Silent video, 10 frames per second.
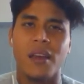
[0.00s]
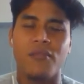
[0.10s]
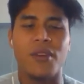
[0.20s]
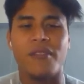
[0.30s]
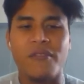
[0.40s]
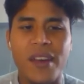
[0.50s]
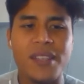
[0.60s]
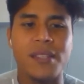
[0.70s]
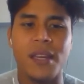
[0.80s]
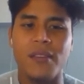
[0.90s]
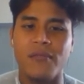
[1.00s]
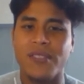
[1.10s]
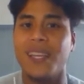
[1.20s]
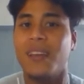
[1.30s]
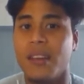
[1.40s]
if you invest in,
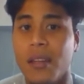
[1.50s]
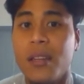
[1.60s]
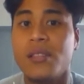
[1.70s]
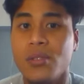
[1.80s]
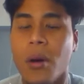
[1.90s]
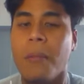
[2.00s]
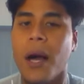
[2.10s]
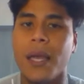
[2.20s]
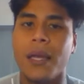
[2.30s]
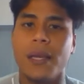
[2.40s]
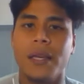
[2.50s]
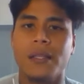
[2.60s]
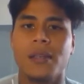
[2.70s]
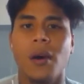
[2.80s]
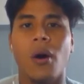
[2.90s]
say, the stock market
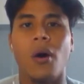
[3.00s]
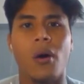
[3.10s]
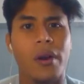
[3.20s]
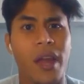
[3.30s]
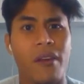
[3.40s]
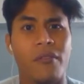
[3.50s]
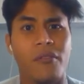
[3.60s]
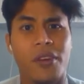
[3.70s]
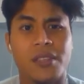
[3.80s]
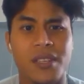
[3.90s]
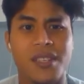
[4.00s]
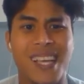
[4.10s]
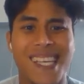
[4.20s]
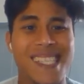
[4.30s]
is on average is